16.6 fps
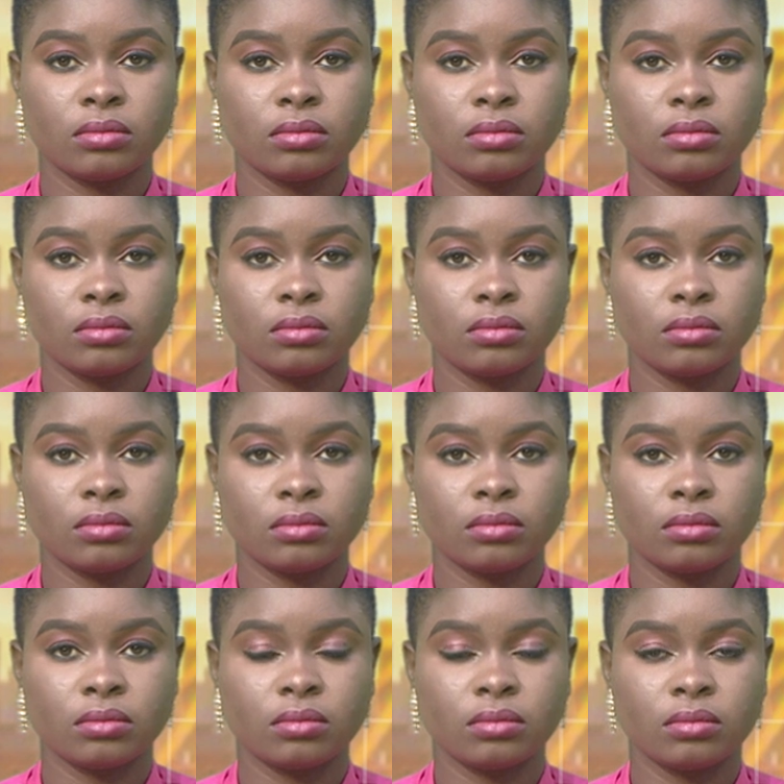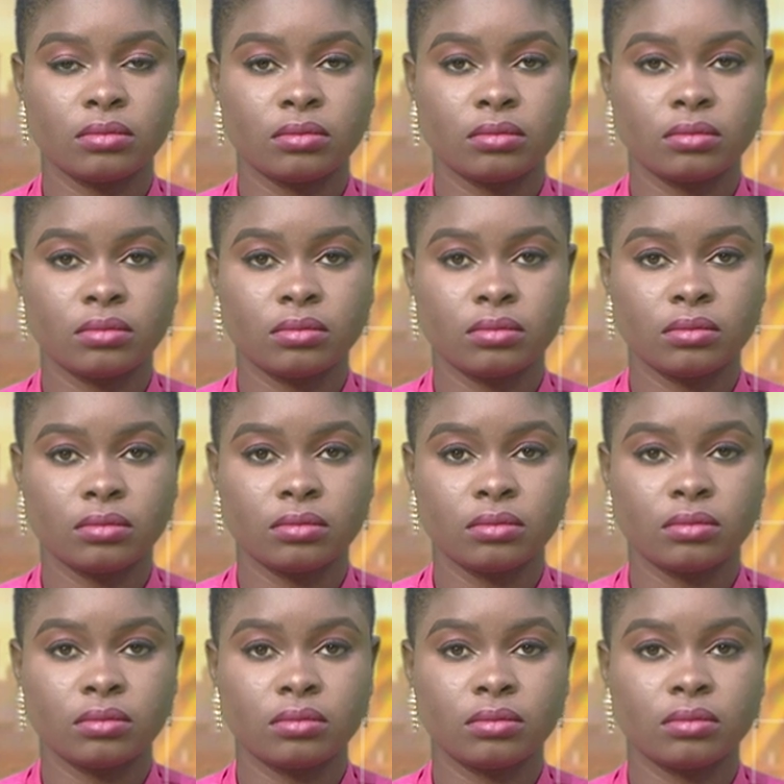
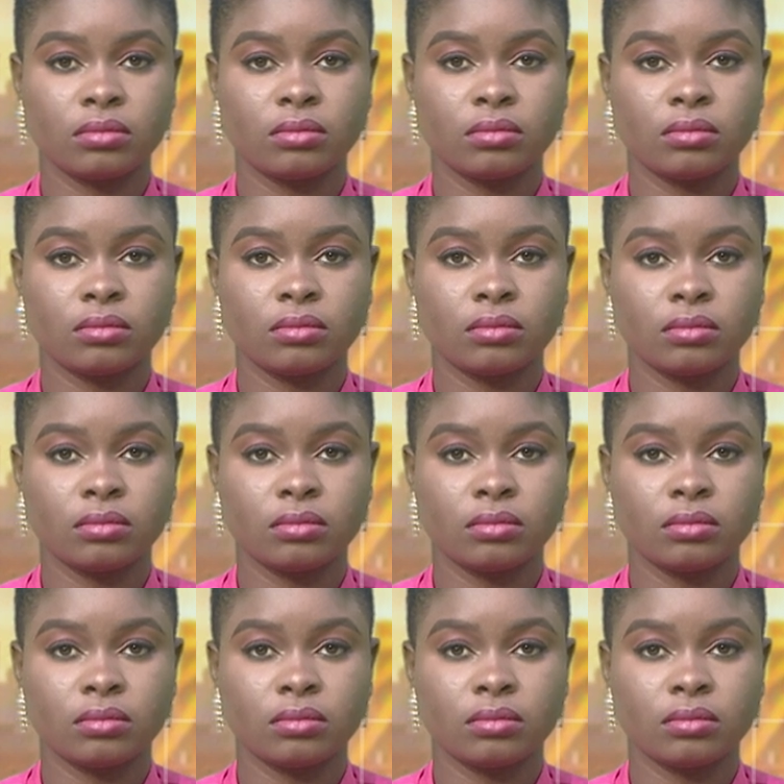[no speech]